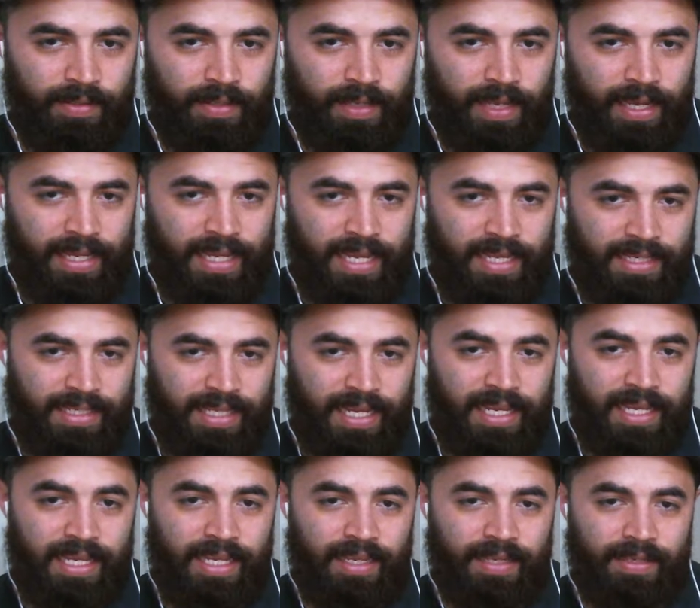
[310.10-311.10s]
I can't
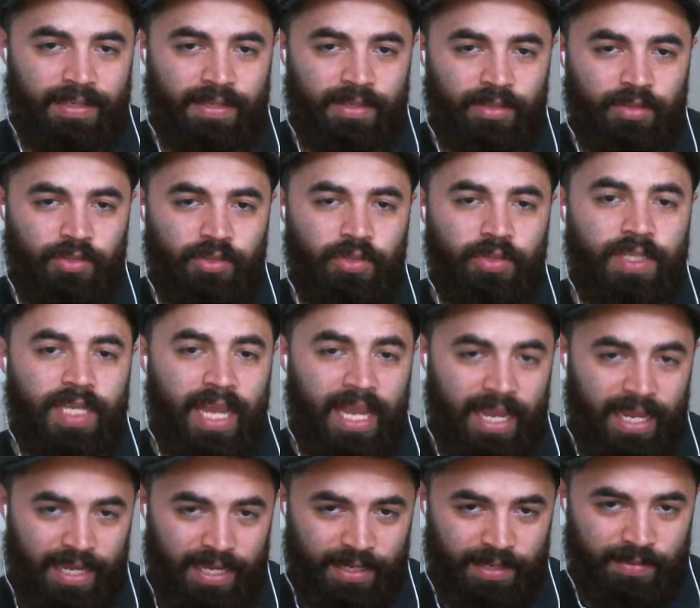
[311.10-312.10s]
say
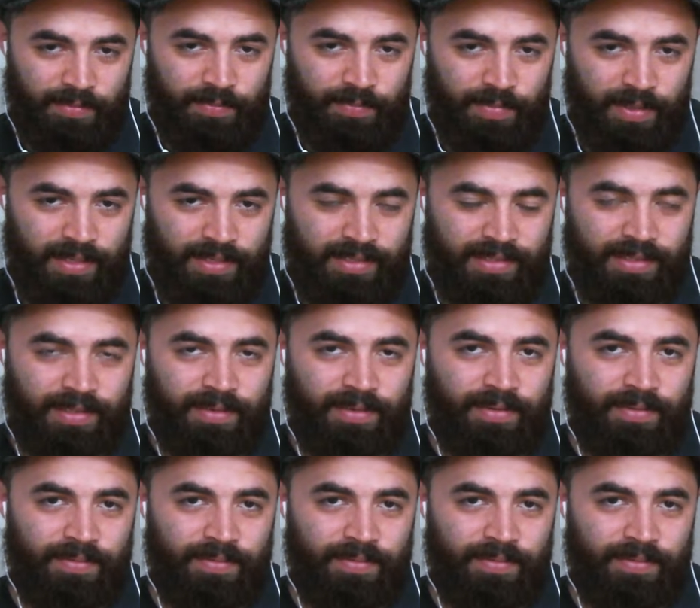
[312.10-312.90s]
today because